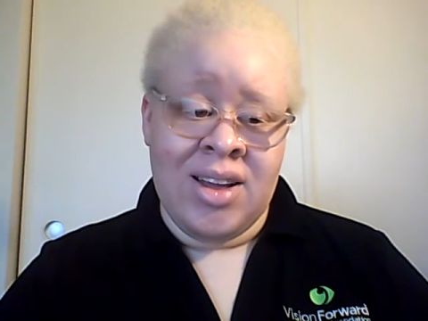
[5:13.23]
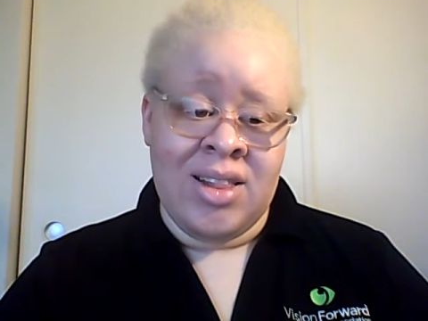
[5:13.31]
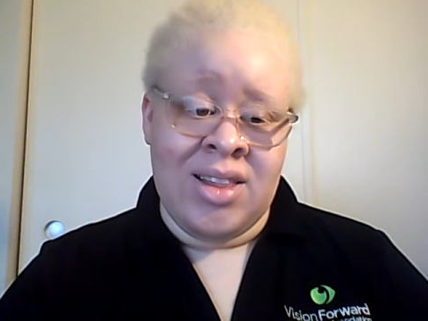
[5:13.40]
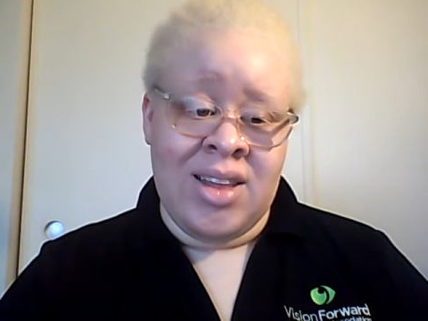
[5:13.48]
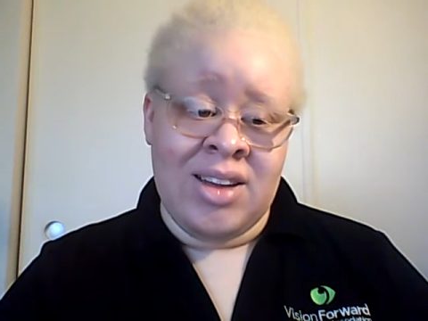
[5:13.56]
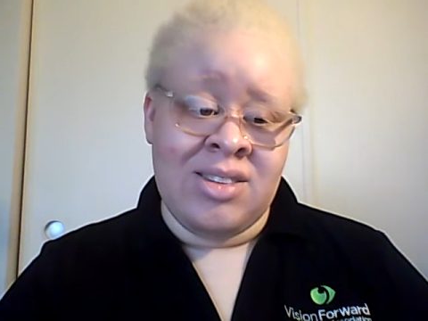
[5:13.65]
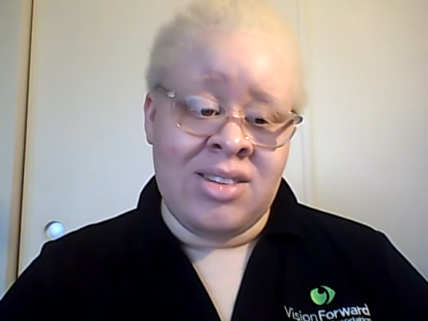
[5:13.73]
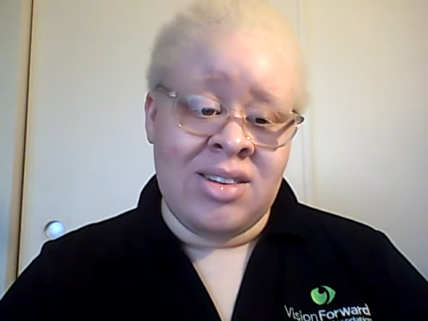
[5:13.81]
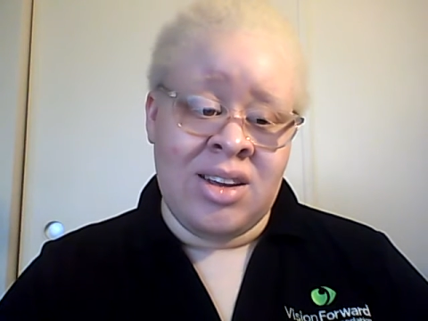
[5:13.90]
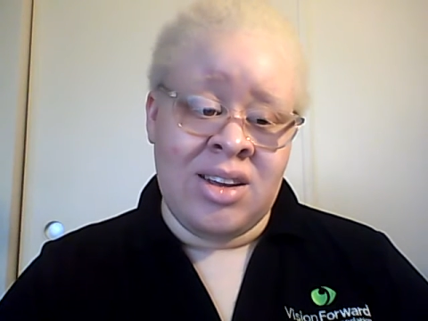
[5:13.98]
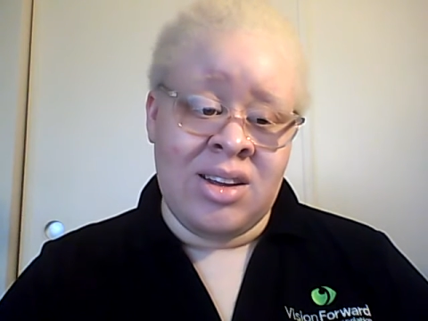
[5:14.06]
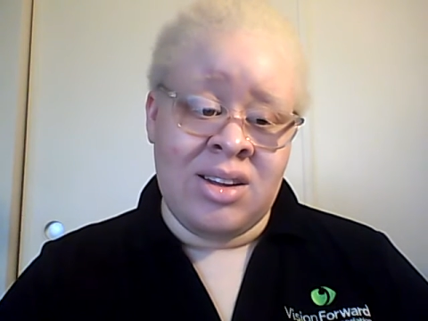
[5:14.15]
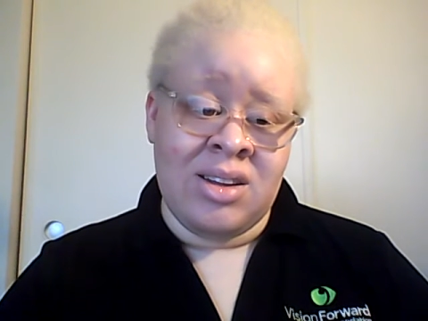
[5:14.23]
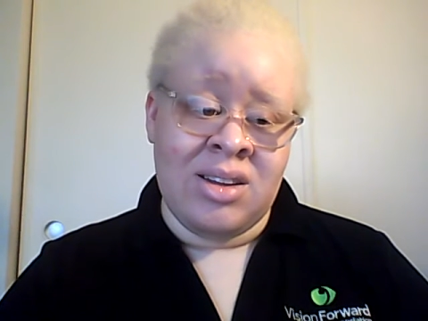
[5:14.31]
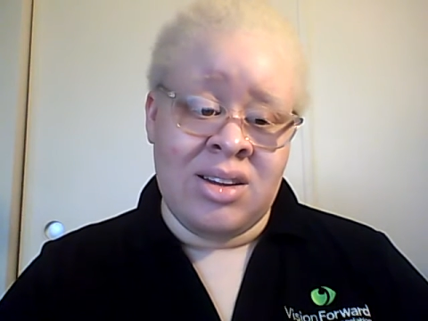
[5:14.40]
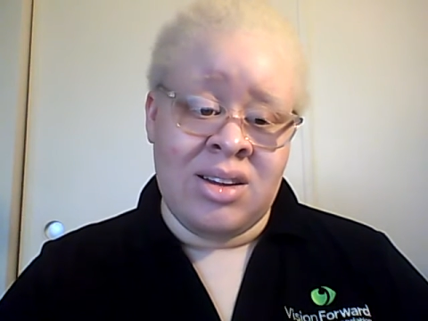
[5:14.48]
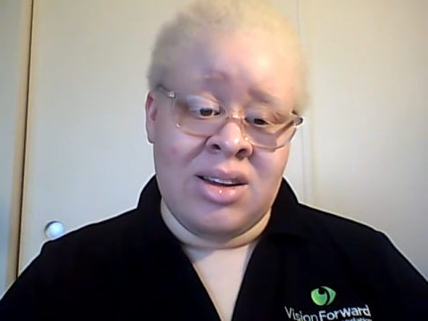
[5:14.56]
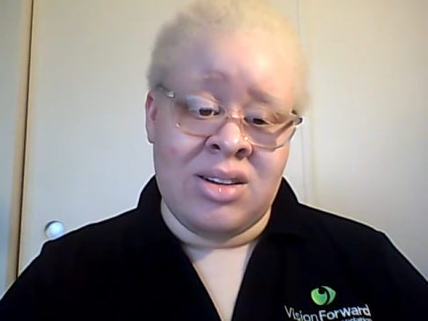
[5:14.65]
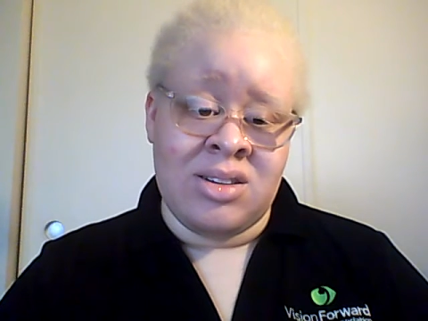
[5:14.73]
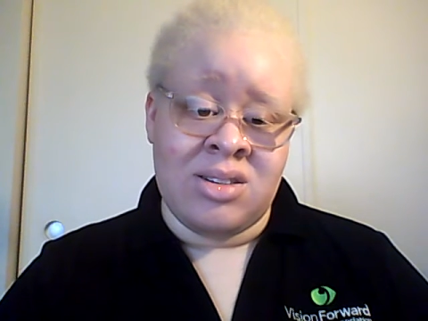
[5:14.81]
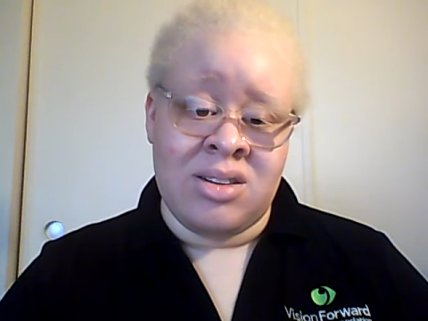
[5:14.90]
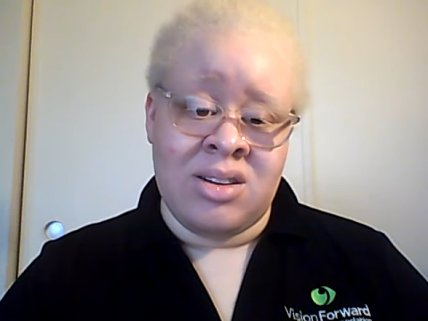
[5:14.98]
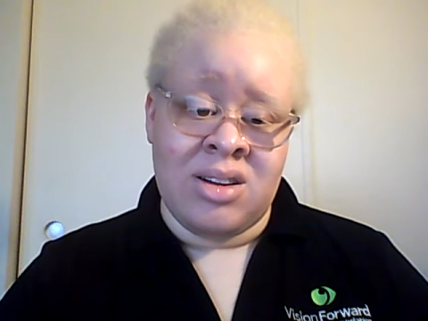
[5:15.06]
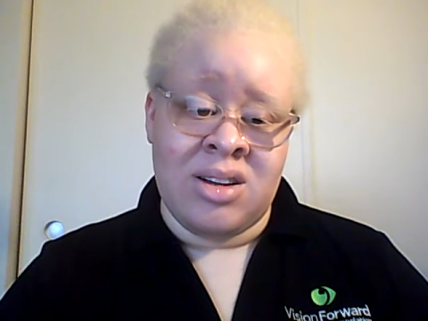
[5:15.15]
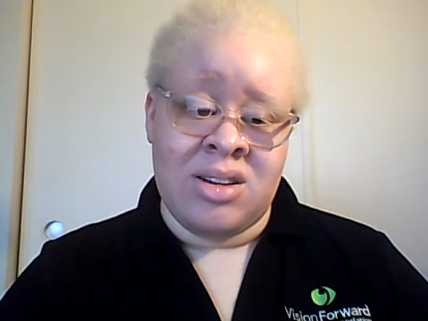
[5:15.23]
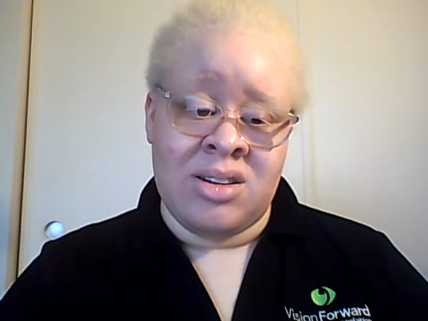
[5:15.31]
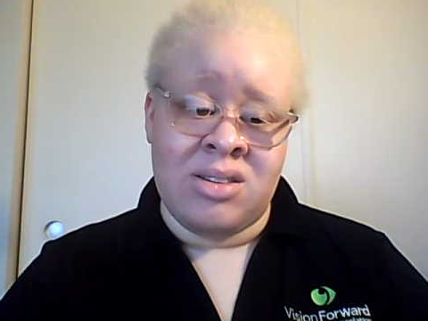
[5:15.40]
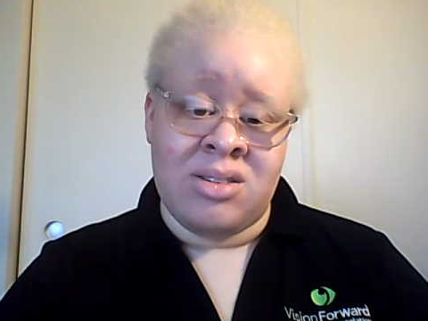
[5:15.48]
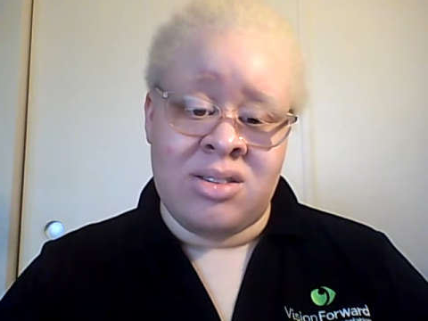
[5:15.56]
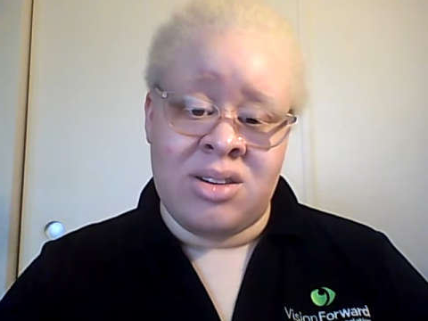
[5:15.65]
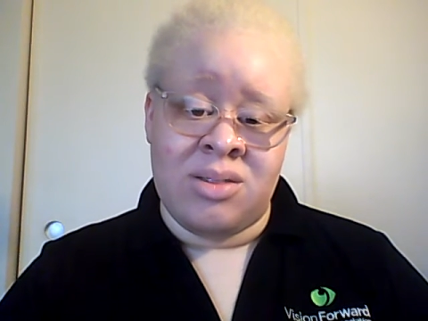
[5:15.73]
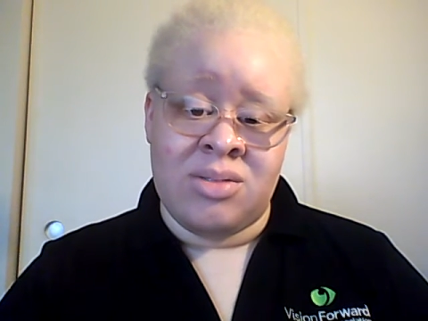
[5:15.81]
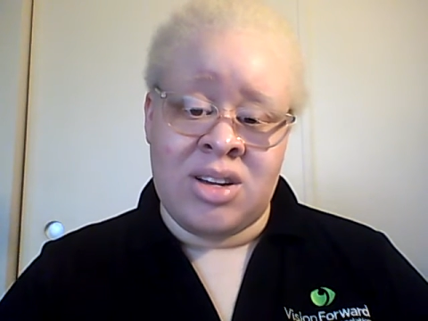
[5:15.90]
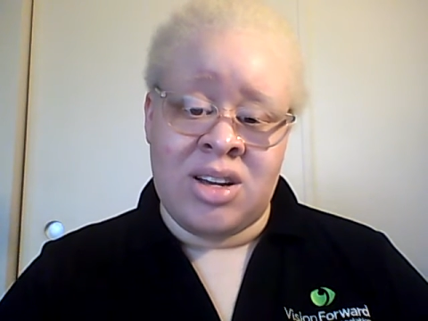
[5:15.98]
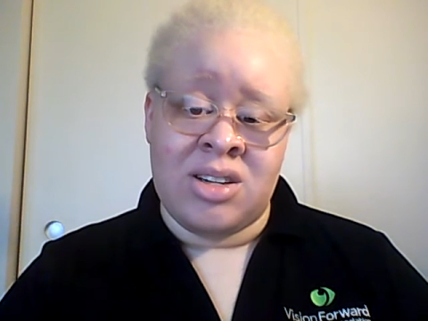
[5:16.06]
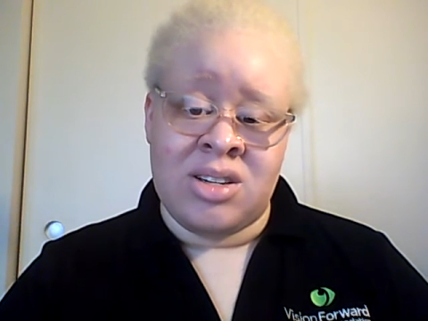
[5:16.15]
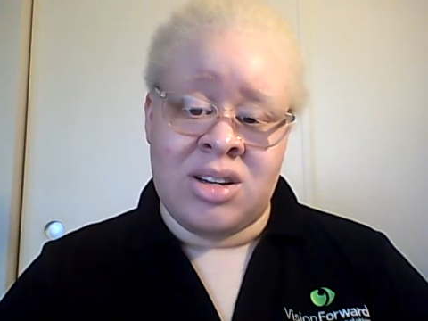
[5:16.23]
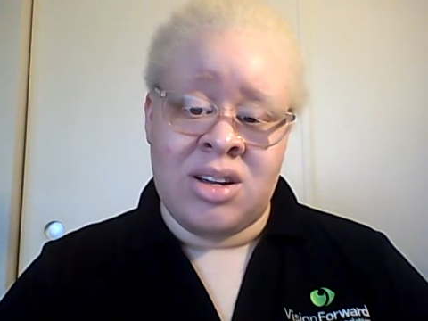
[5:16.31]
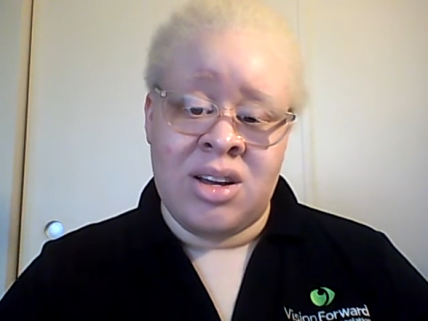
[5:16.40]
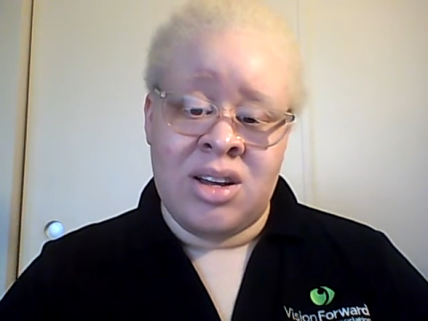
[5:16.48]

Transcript: lest ye enter into temptation.